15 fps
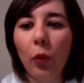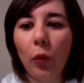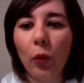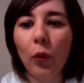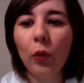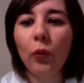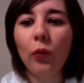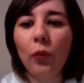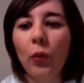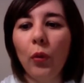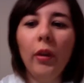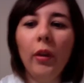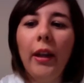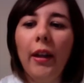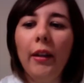
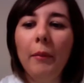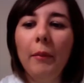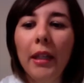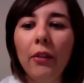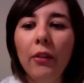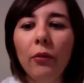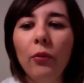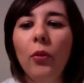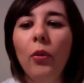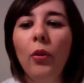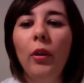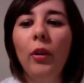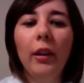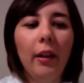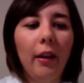truthful and
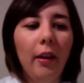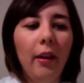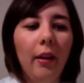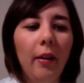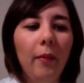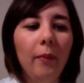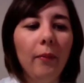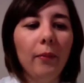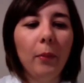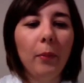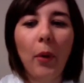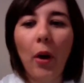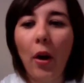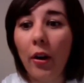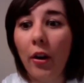meaningful um,
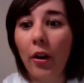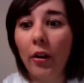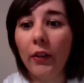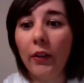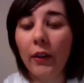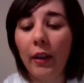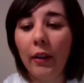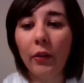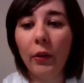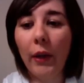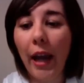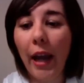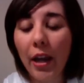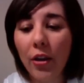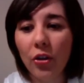products and
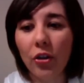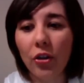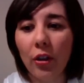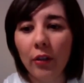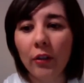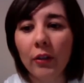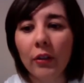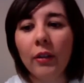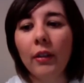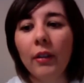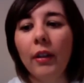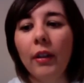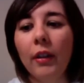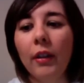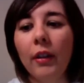creations
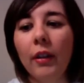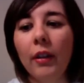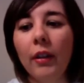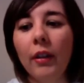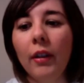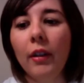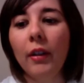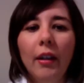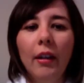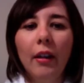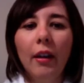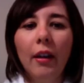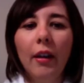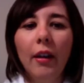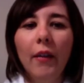because it
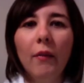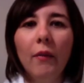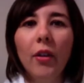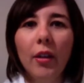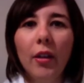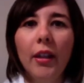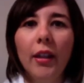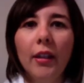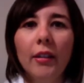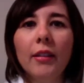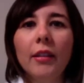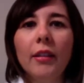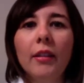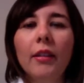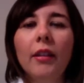uh,
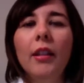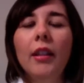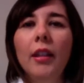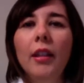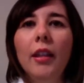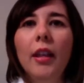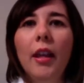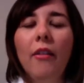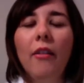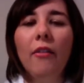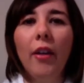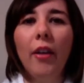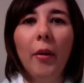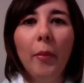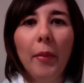embodies the
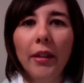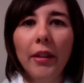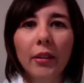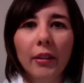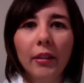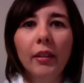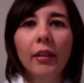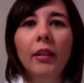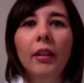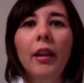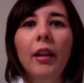environmental